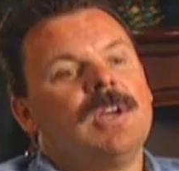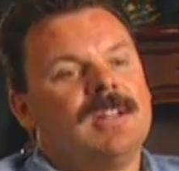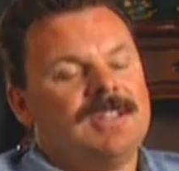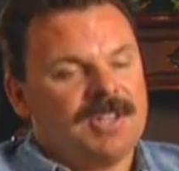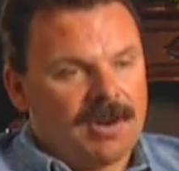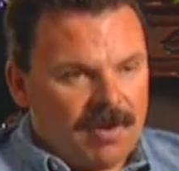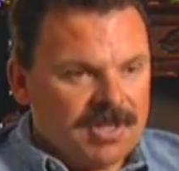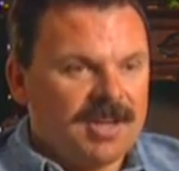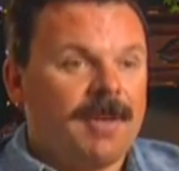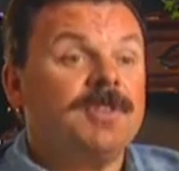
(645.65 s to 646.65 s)

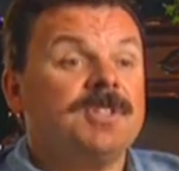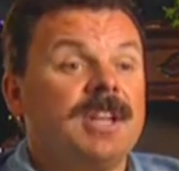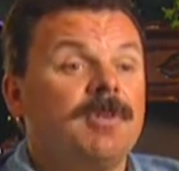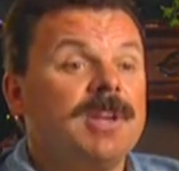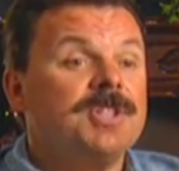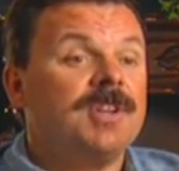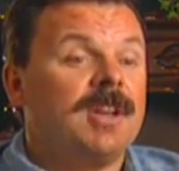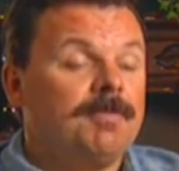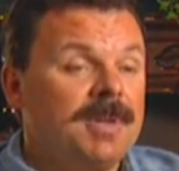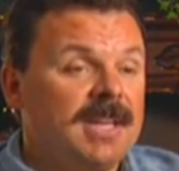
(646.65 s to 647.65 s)
generation after generation
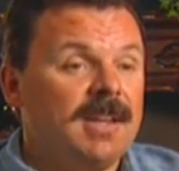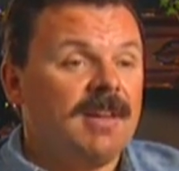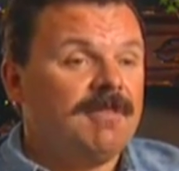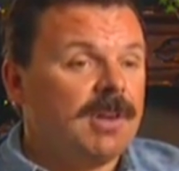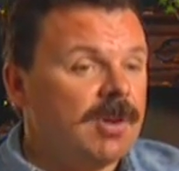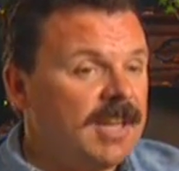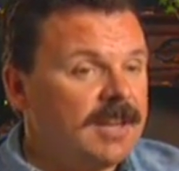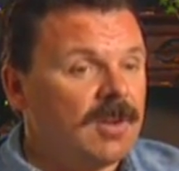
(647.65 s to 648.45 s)
and be a very